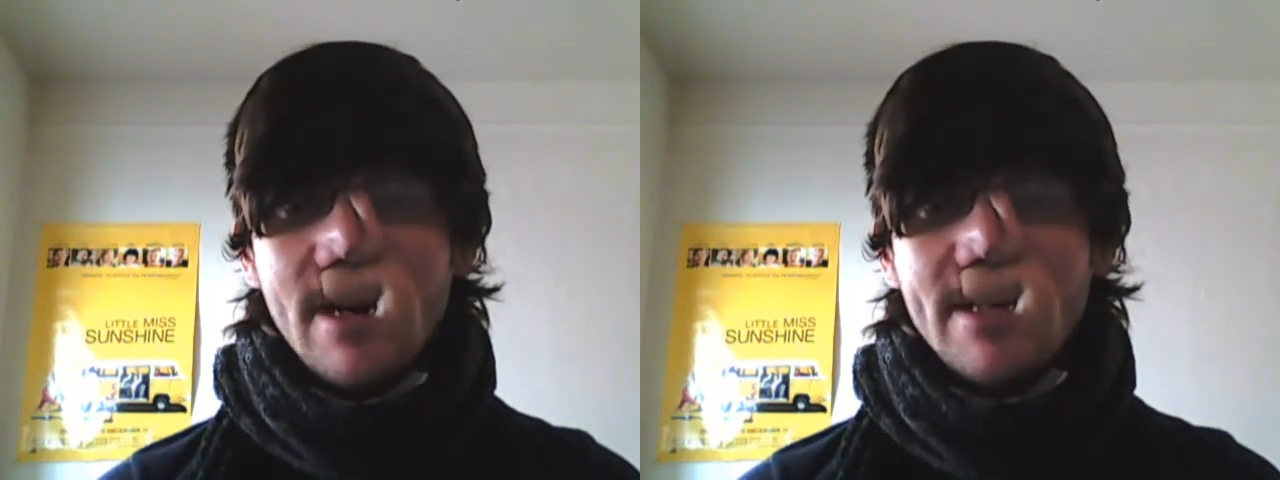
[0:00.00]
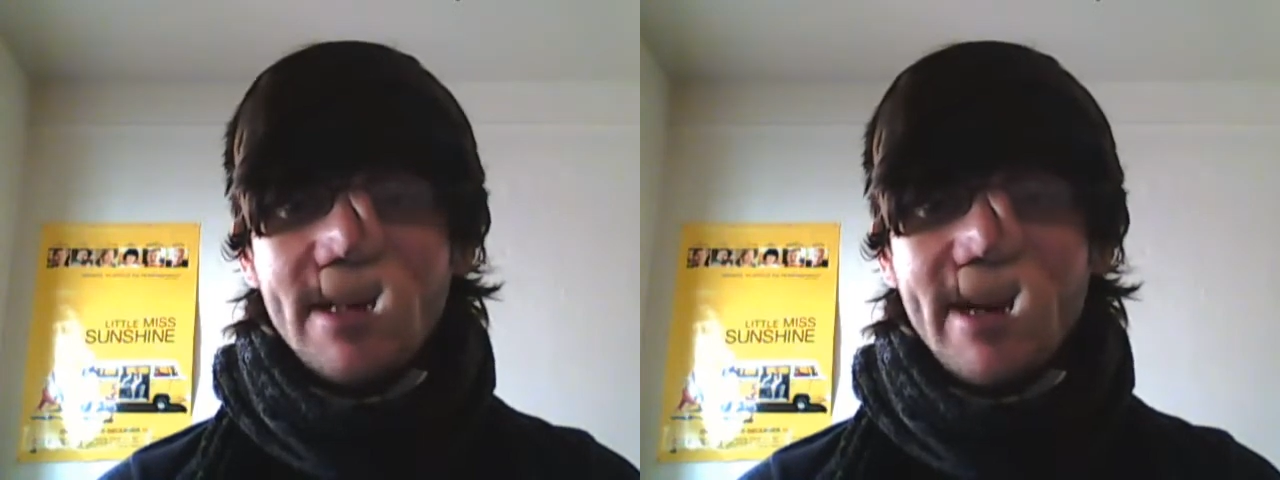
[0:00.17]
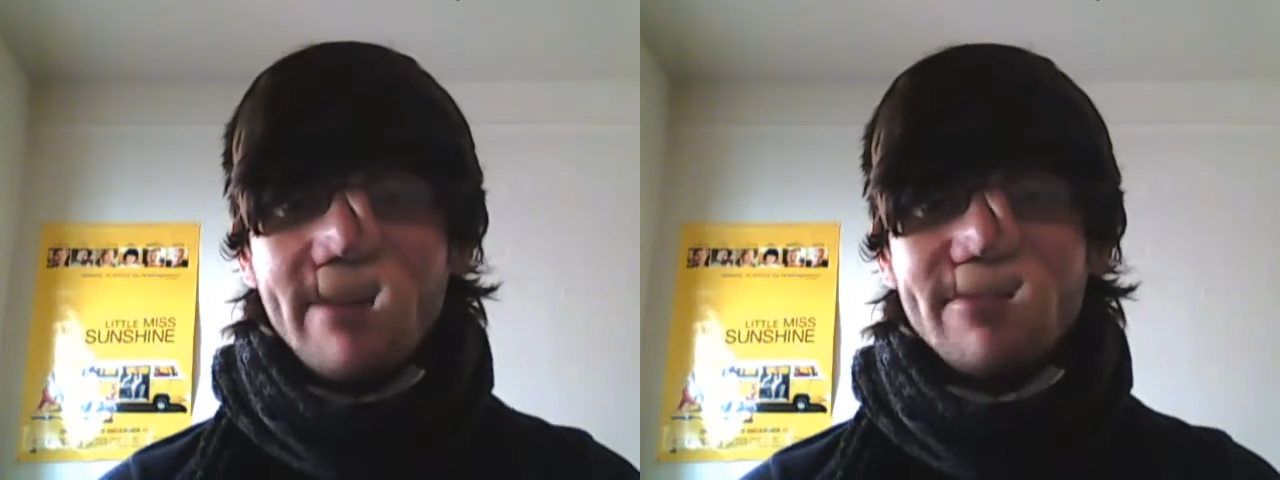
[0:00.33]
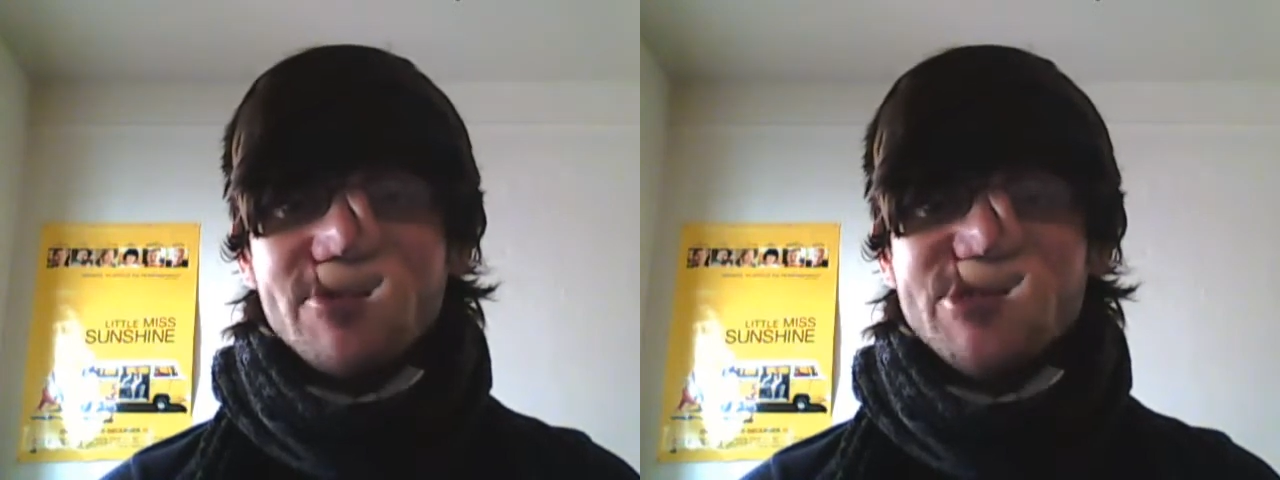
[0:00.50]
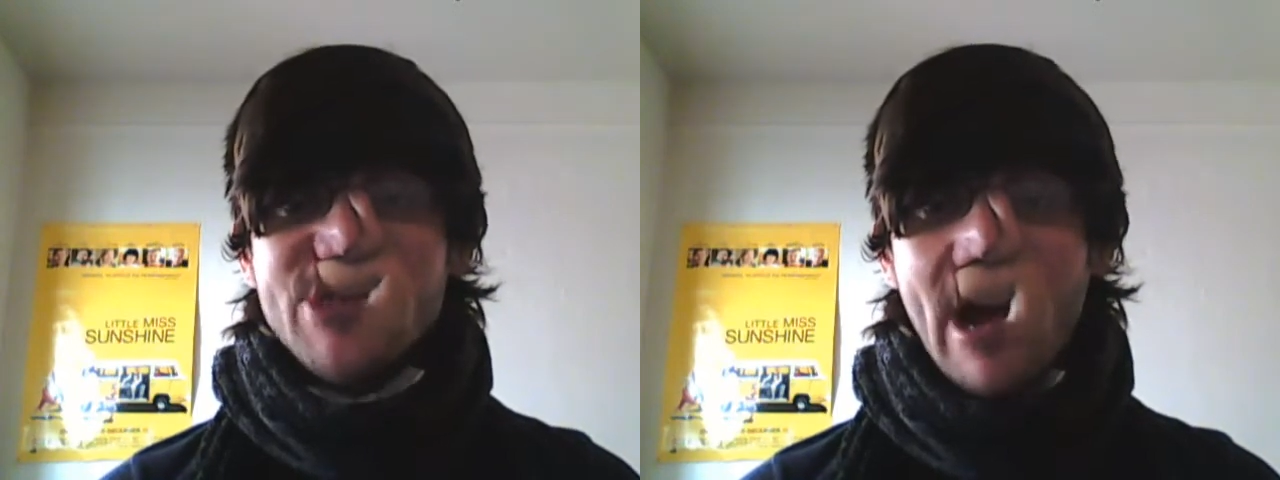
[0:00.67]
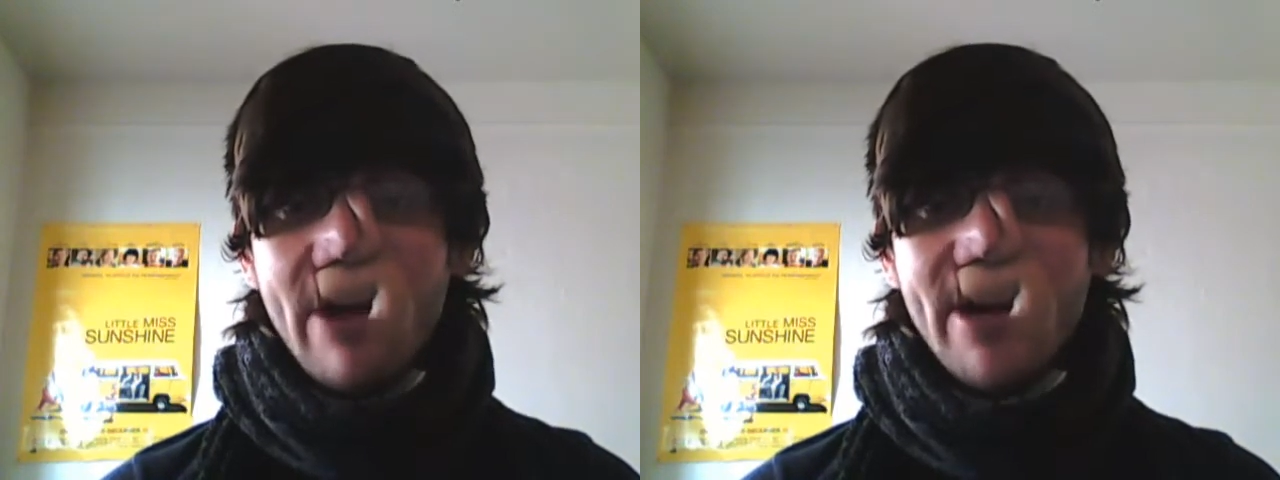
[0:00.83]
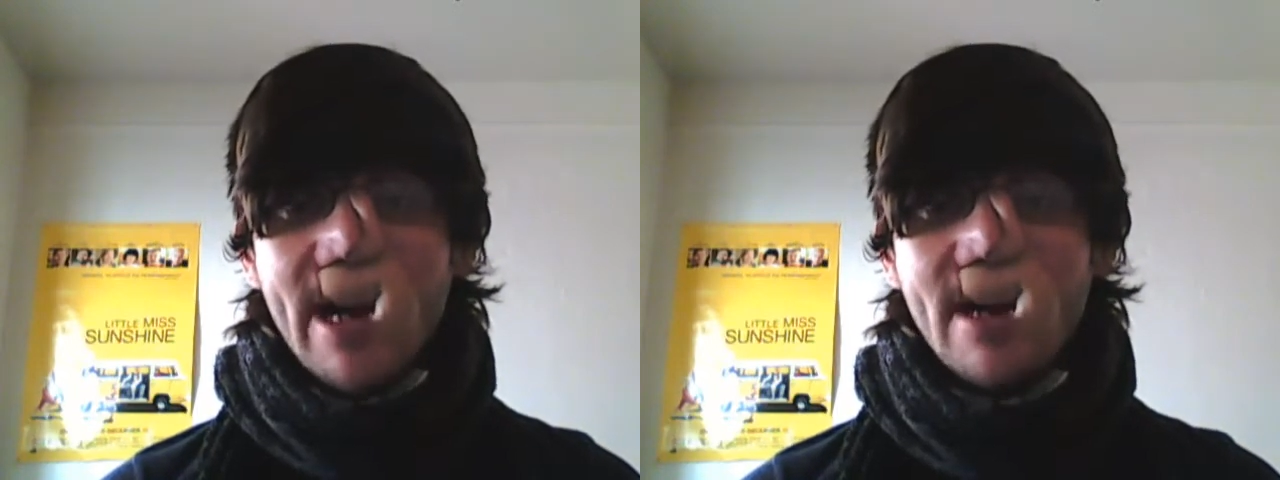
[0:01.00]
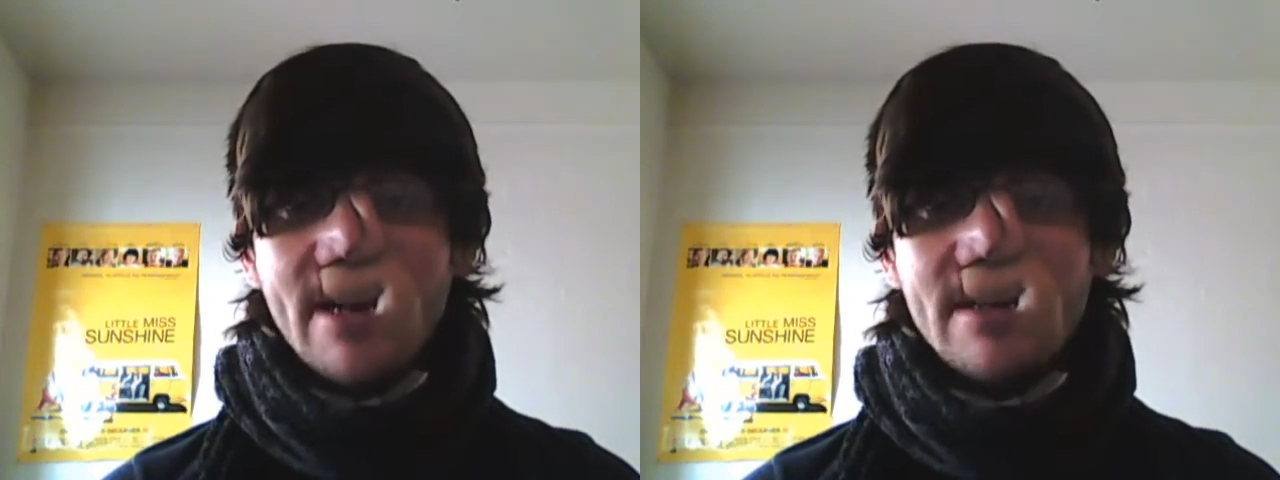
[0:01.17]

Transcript: the gift of sharing,